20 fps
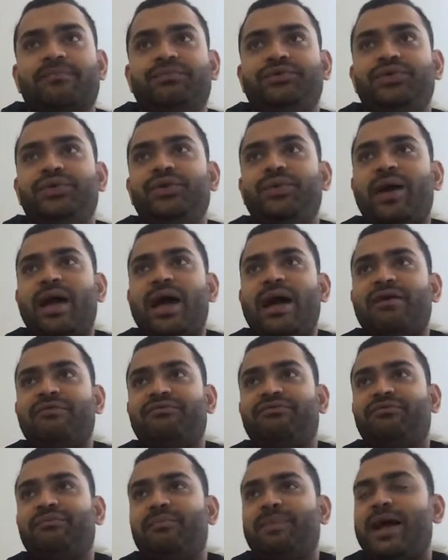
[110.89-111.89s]
Do you
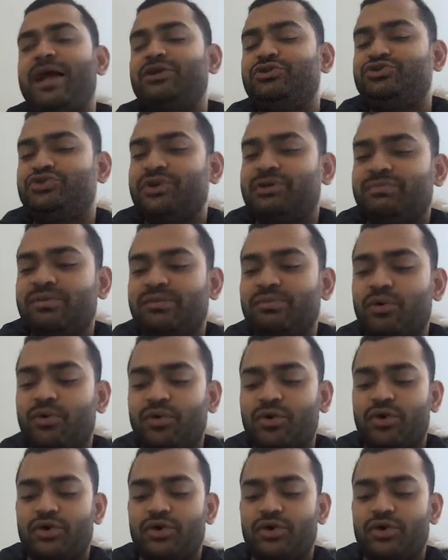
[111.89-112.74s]
have bad dreams more,